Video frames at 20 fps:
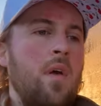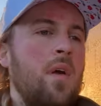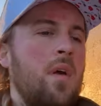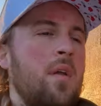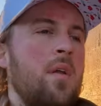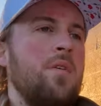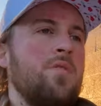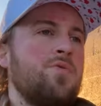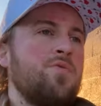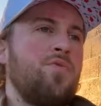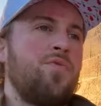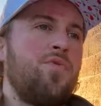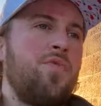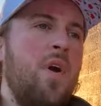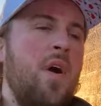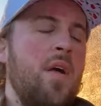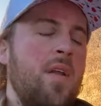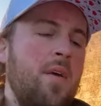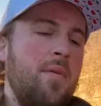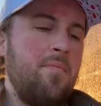It is
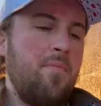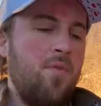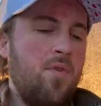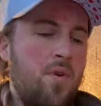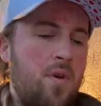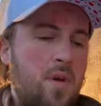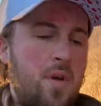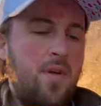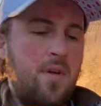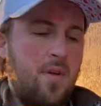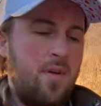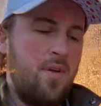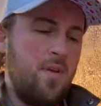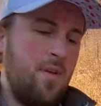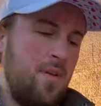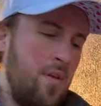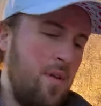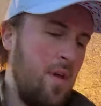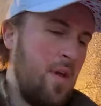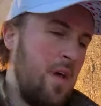Friday morning.
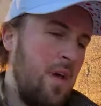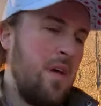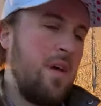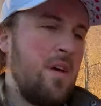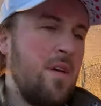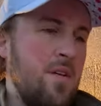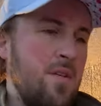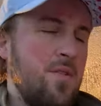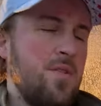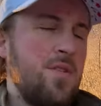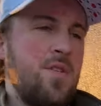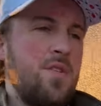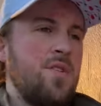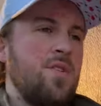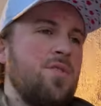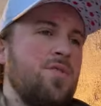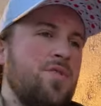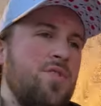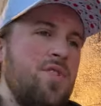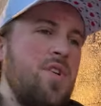There's
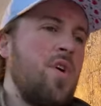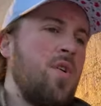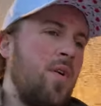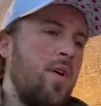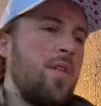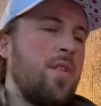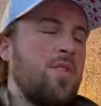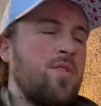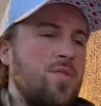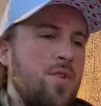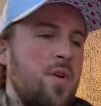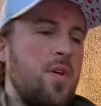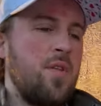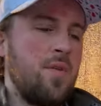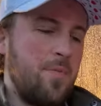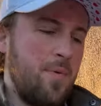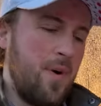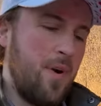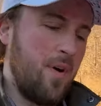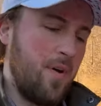still snow on the on
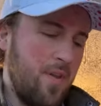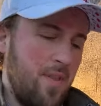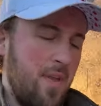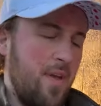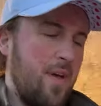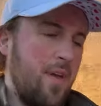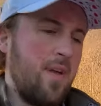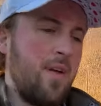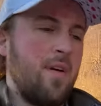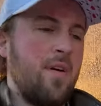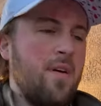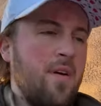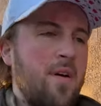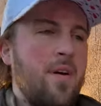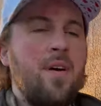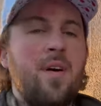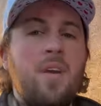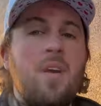the parking lot here.